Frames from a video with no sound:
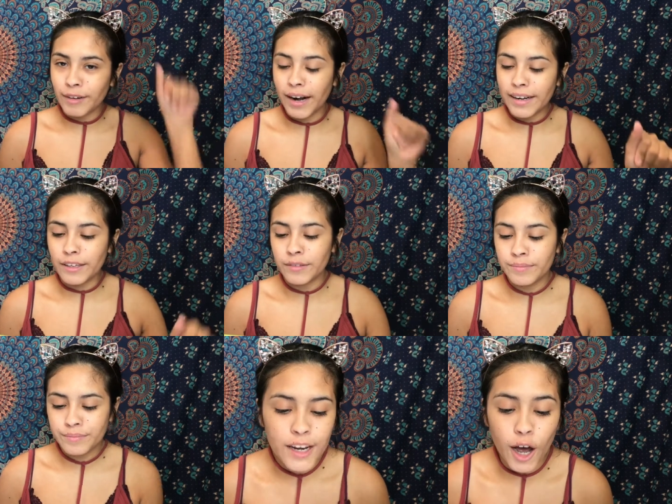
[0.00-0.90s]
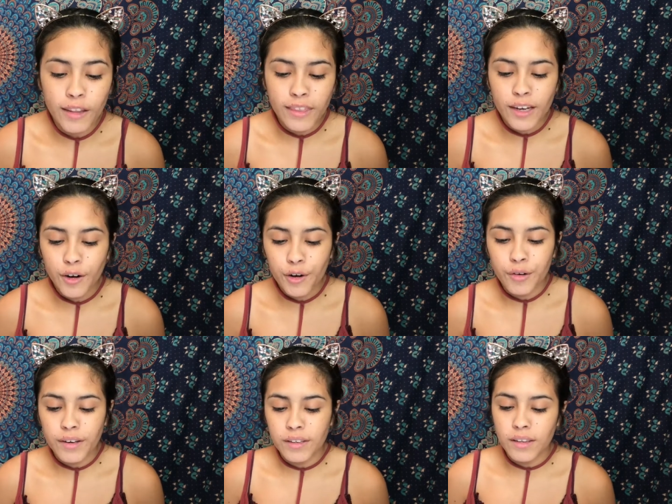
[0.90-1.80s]
right here. Not thick or
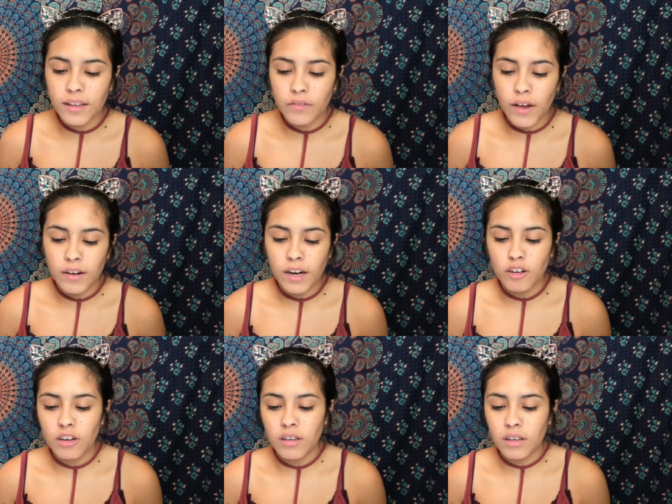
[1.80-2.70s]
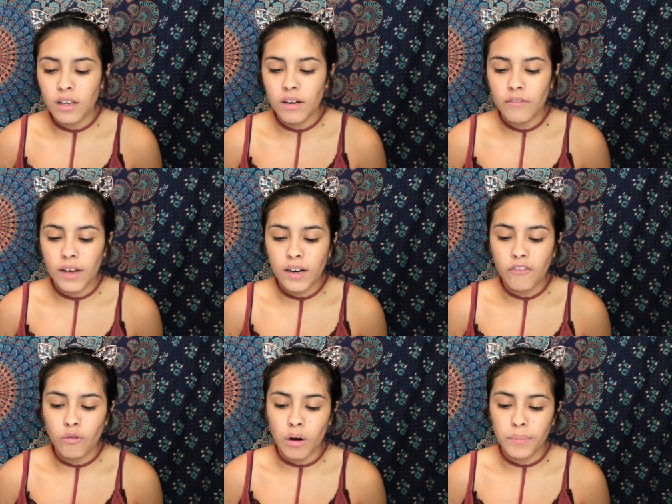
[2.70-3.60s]
greasy, this foundation's
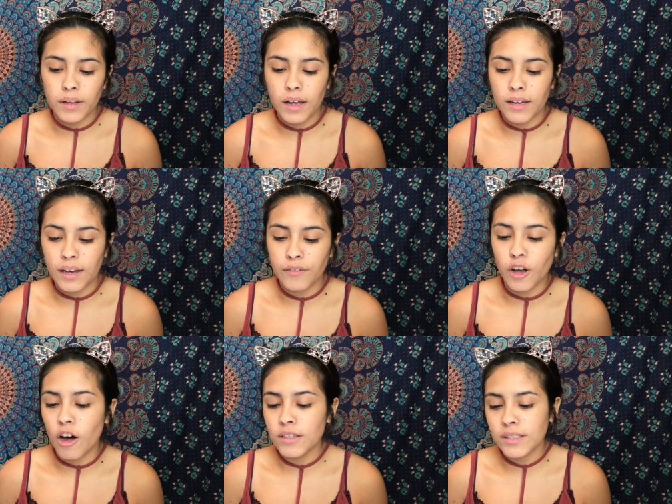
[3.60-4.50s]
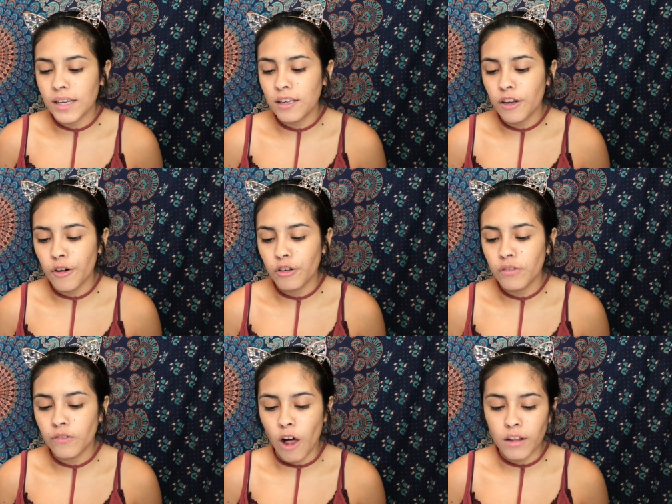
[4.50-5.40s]
innovative formula gives all skin tones
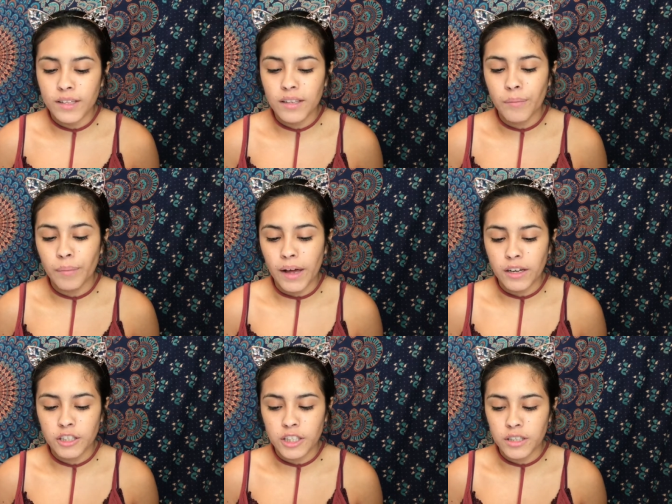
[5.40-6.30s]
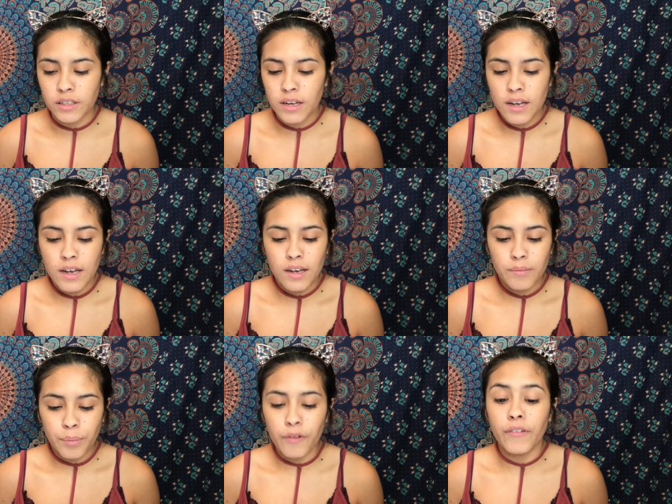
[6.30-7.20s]
flawless complexion,
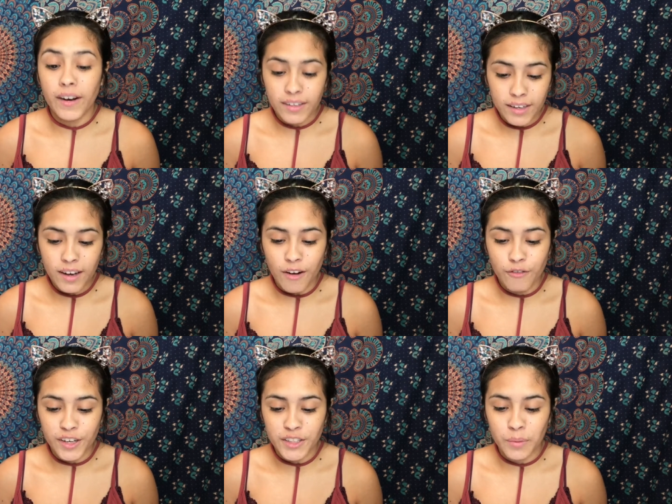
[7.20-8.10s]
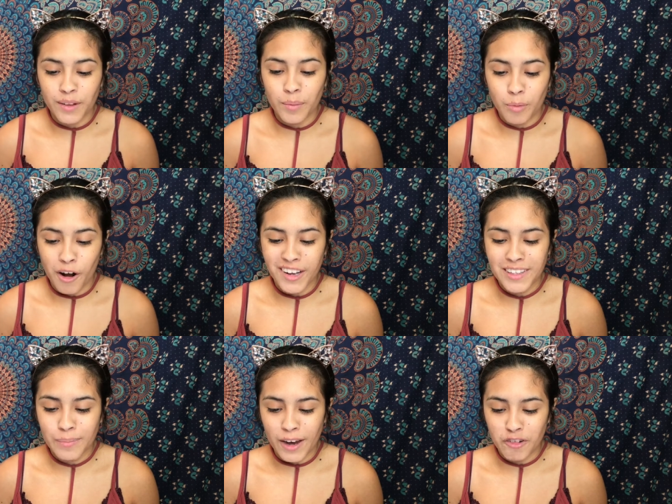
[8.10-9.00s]
perfecting coverage, while the broad
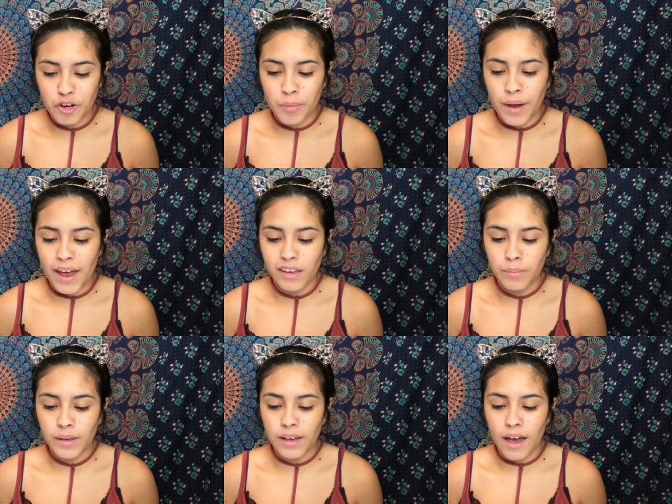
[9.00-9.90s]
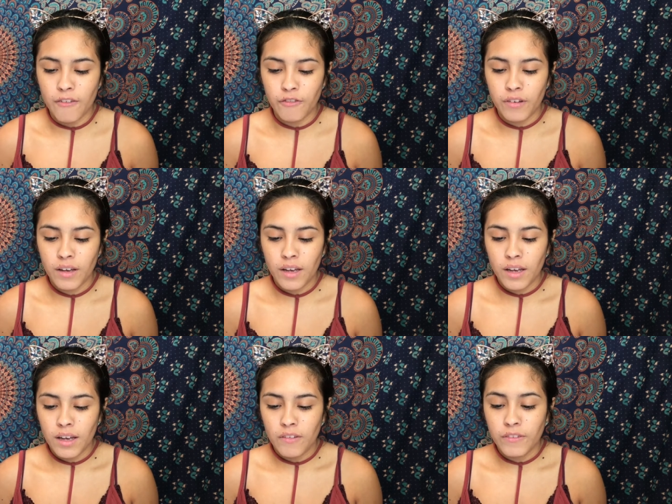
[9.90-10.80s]
spectrum SPF
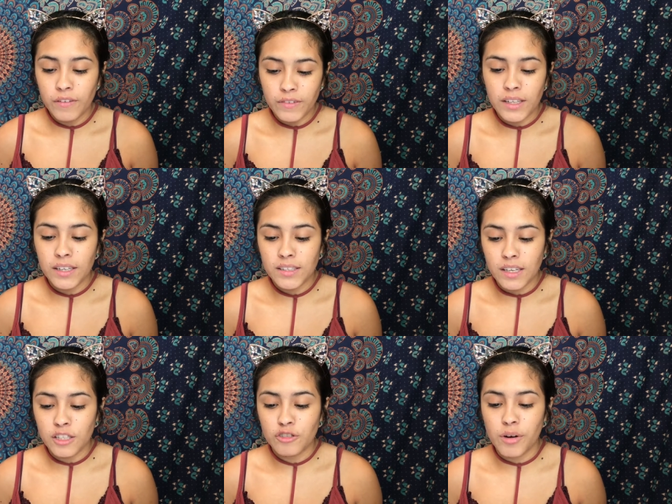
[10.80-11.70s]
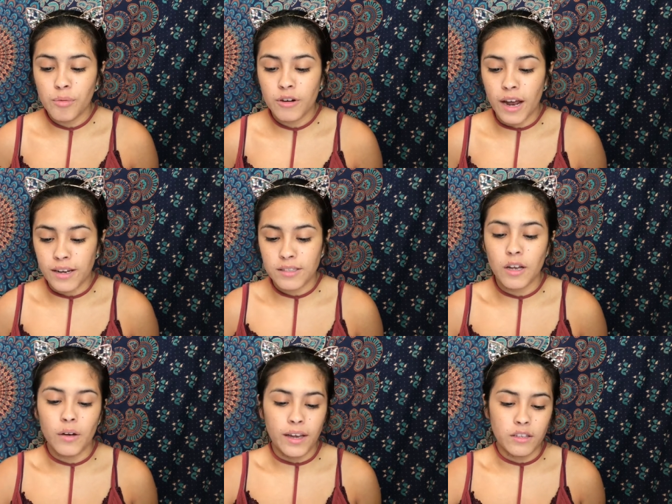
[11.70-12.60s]
15 sunscreen protects.
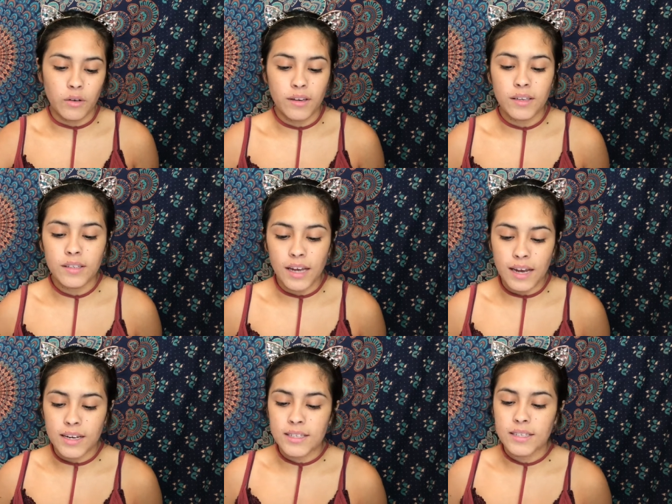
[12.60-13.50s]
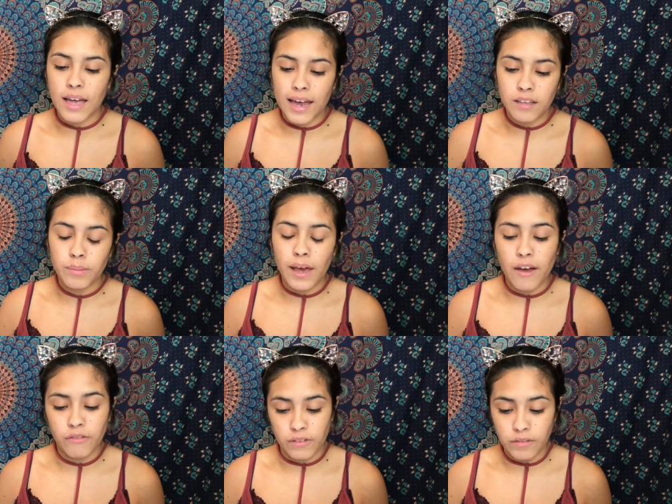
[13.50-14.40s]
Okay, so it contains
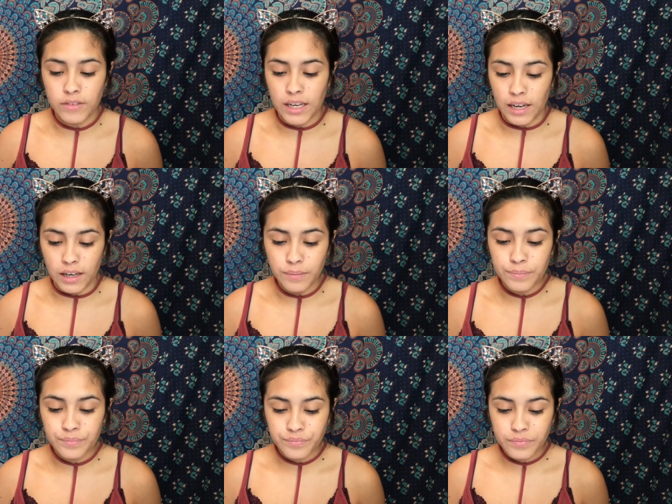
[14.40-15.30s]
SPF 15.